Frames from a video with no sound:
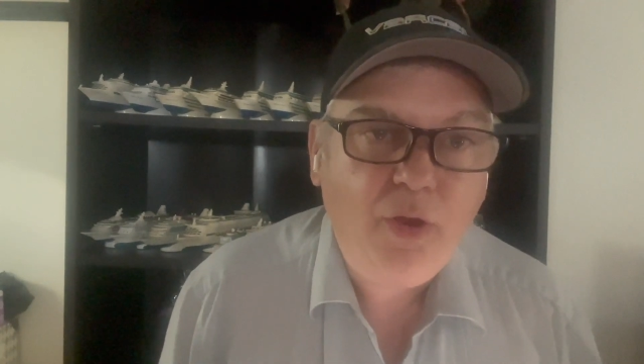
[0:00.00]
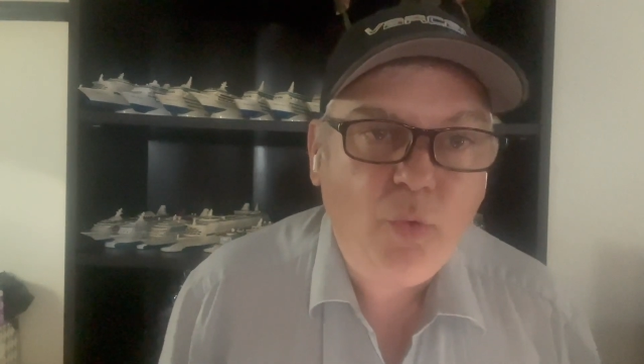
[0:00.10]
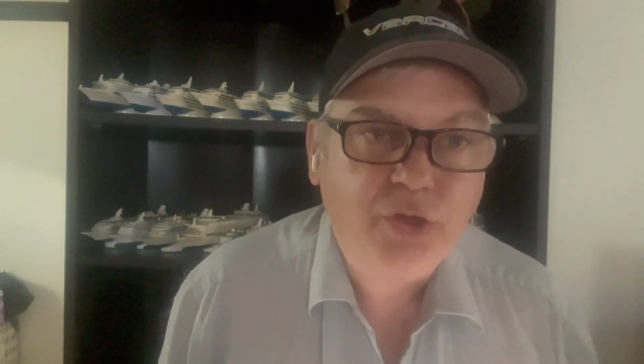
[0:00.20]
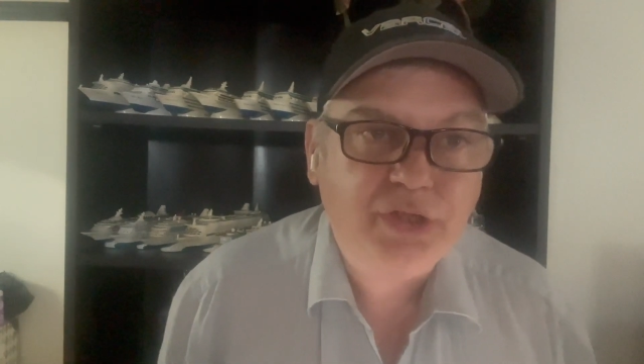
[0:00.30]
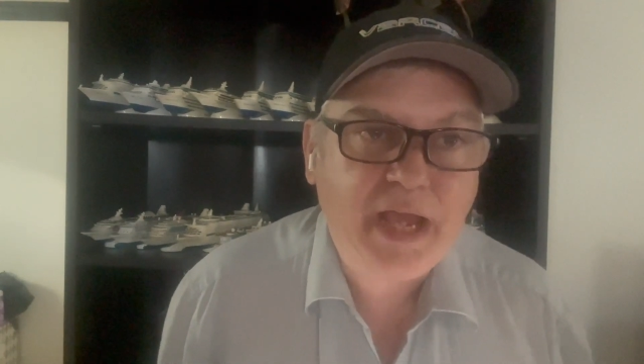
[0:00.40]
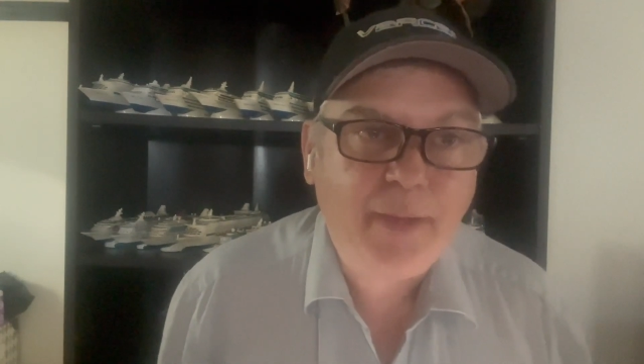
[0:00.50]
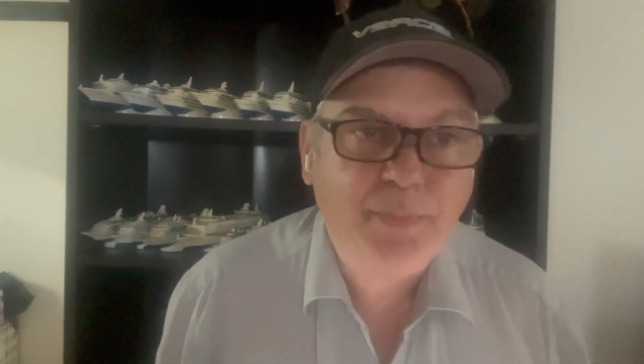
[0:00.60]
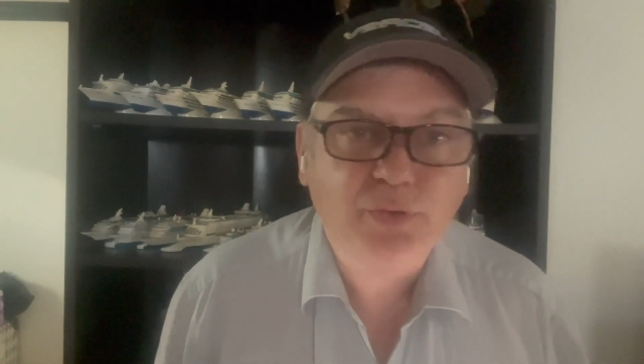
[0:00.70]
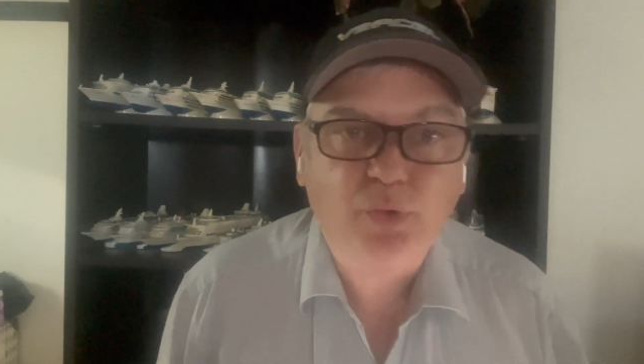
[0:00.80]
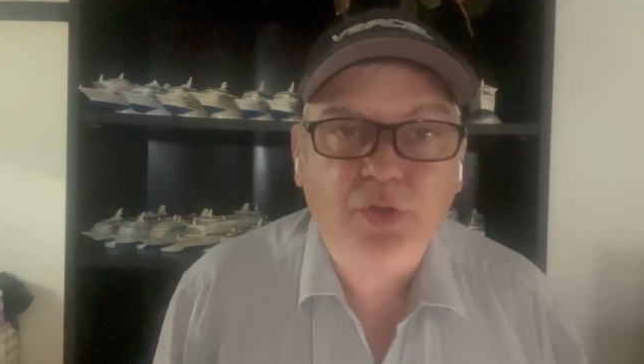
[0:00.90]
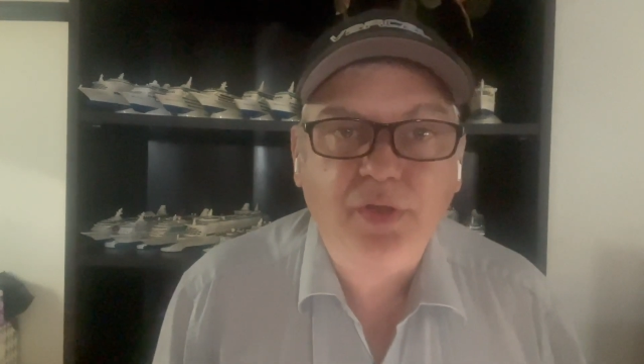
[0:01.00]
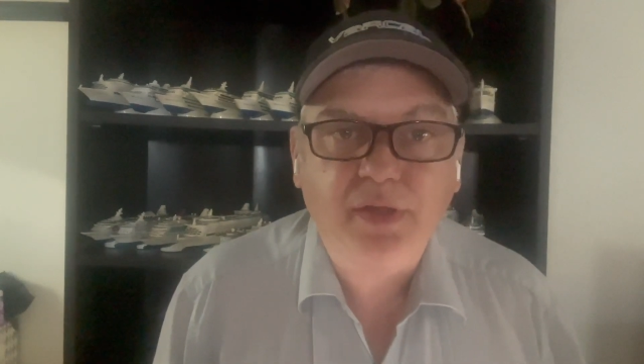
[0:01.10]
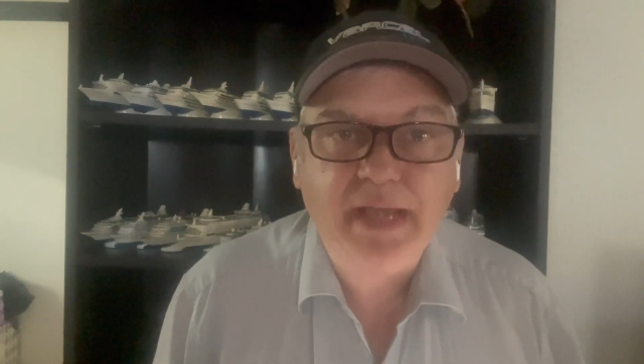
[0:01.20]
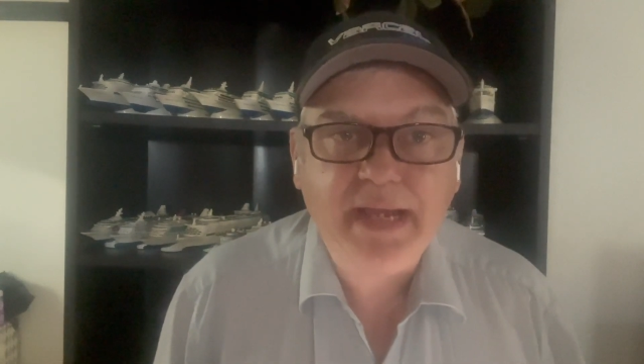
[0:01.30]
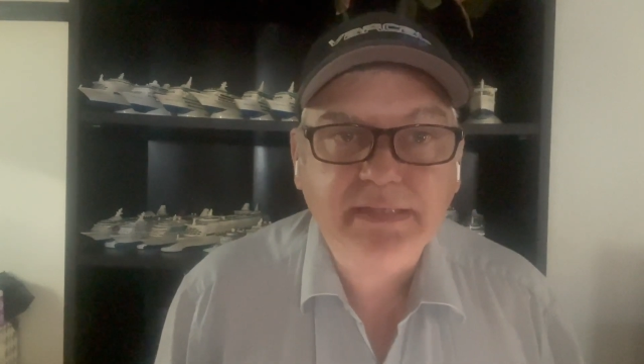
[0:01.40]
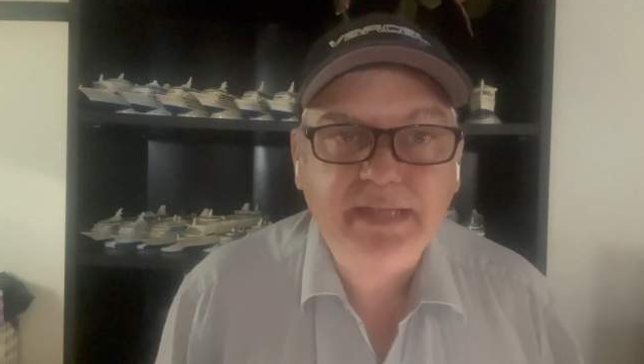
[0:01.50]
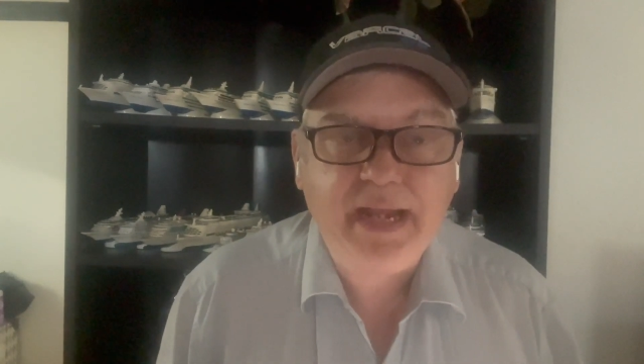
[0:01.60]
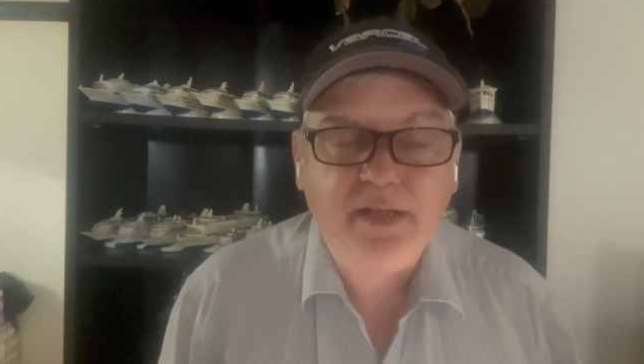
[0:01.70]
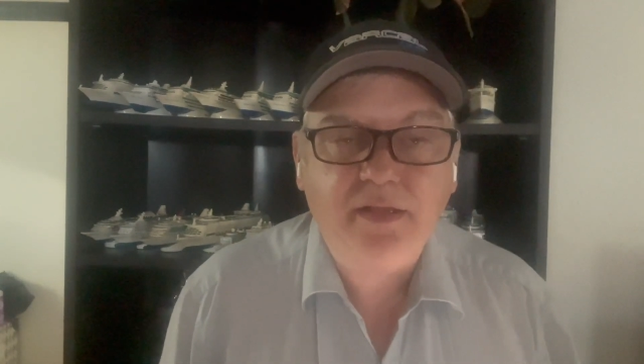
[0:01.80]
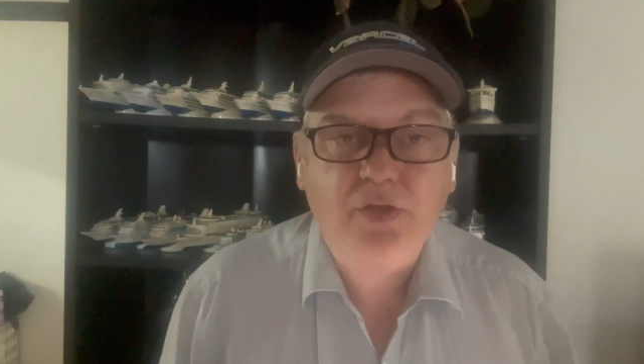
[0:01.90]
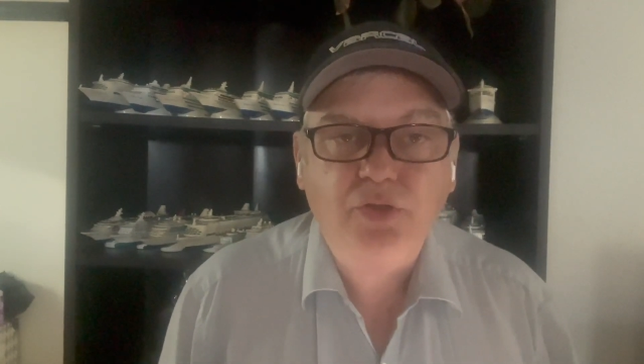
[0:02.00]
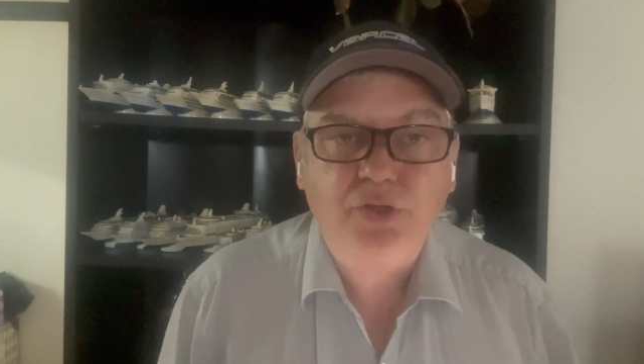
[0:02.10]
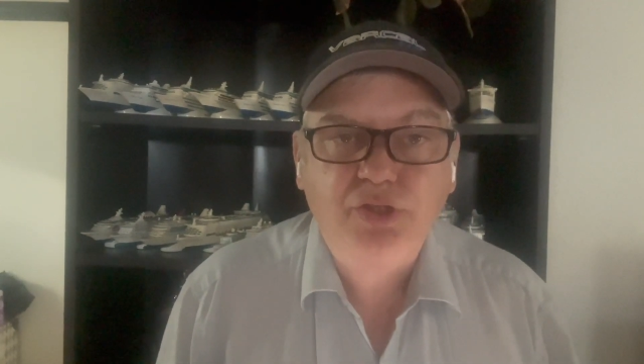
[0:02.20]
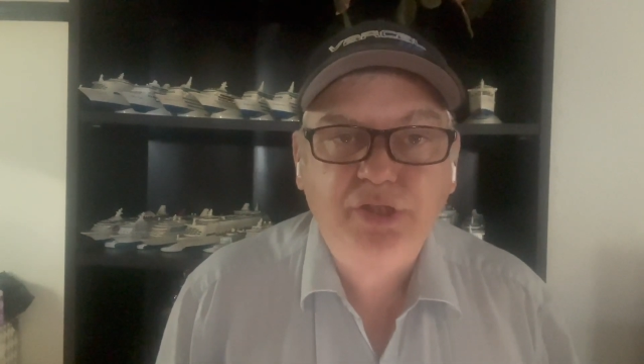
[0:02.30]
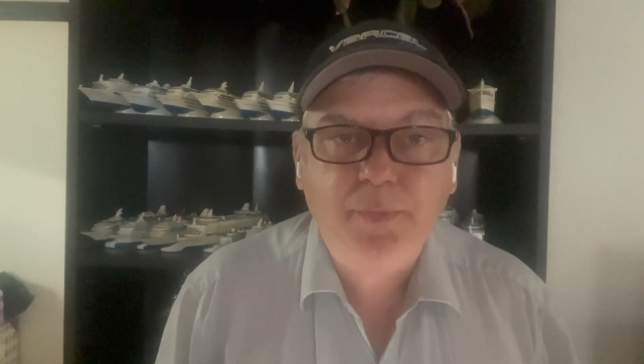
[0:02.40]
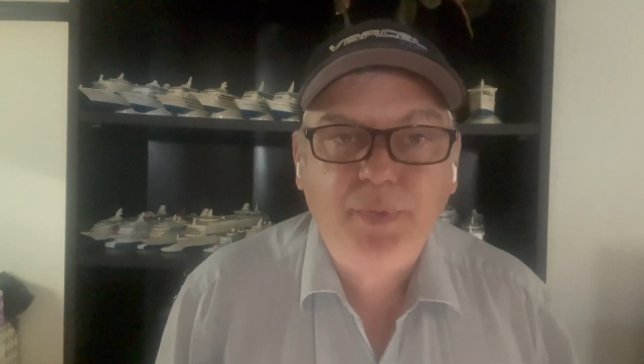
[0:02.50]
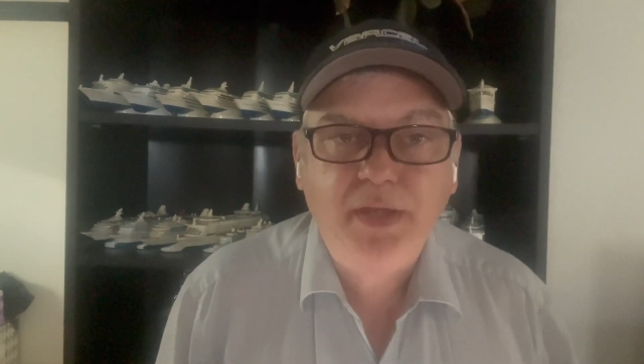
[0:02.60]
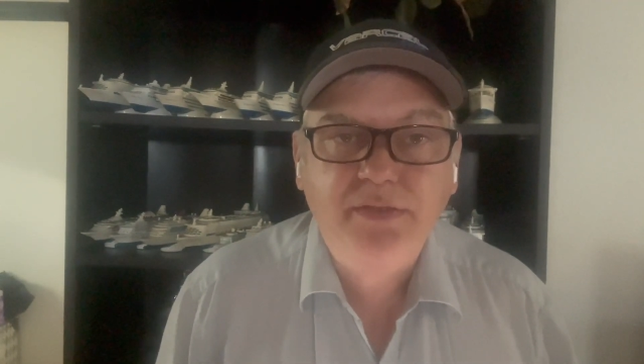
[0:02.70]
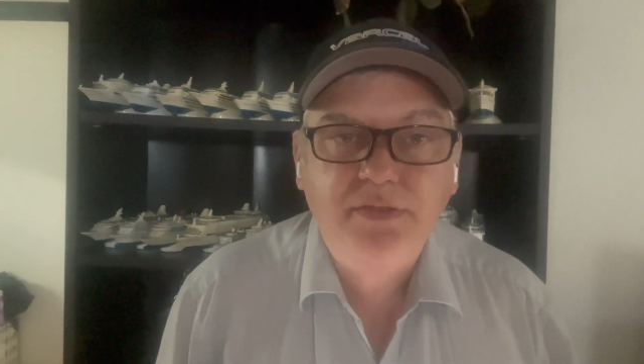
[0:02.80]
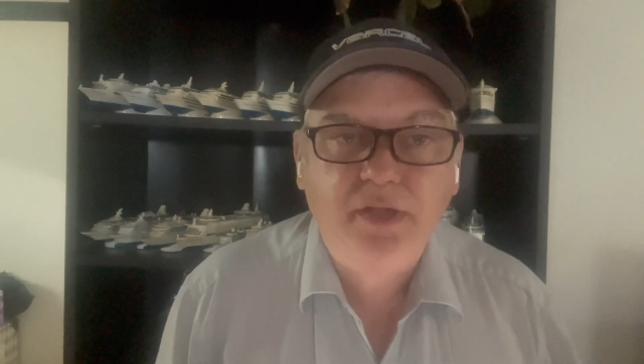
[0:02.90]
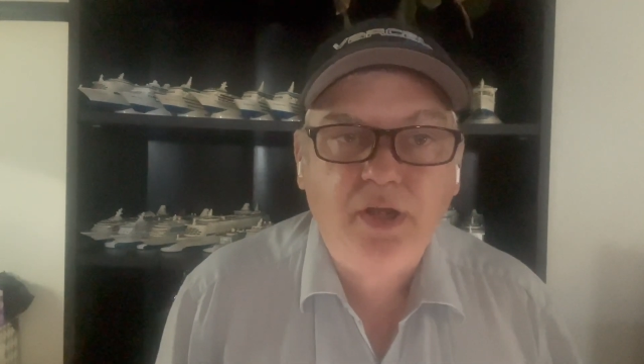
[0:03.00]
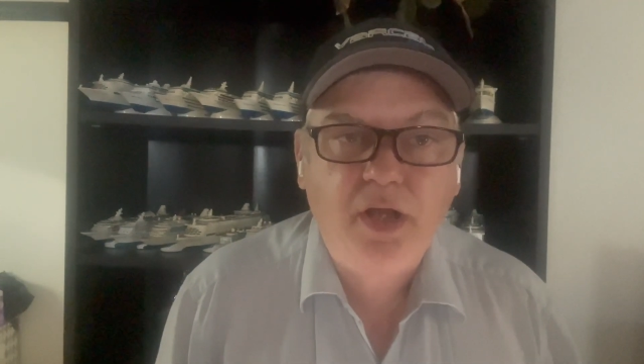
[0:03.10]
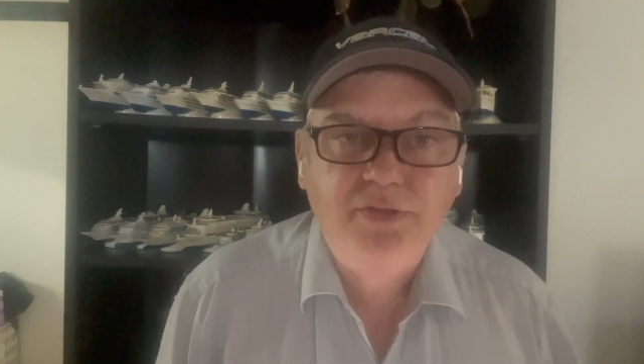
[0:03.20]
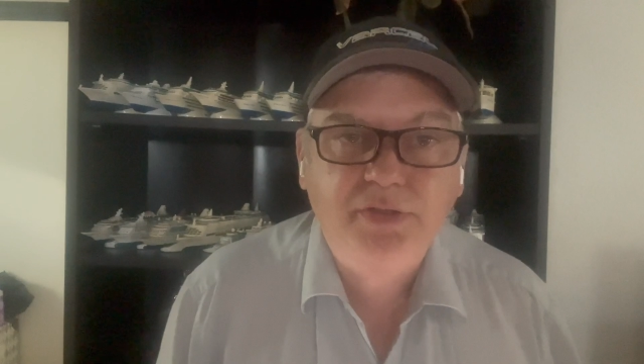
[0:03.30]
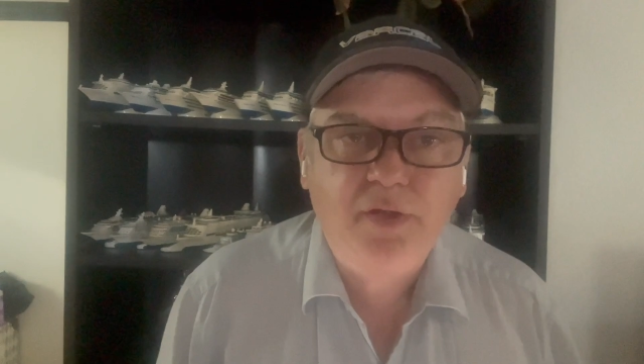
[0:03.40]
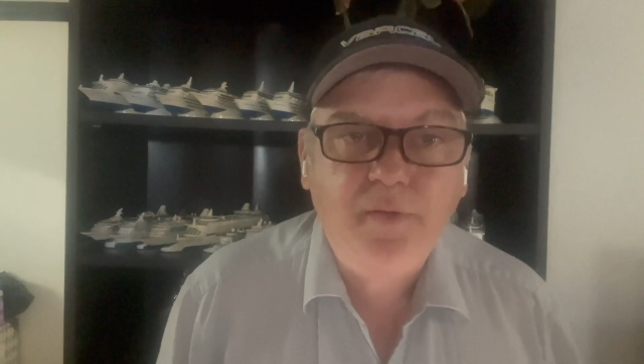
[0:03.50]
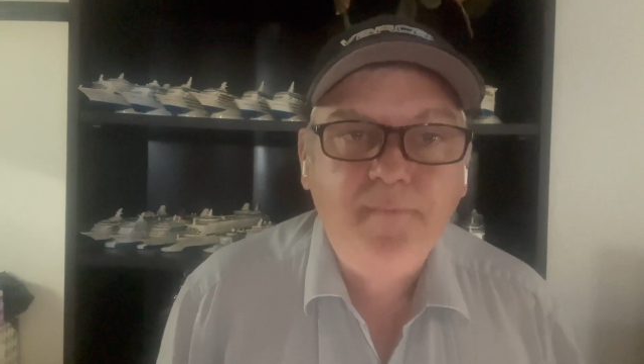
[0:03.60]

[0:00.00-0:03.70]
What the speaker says: Which the app is real nice and handy to use on the ship, because it also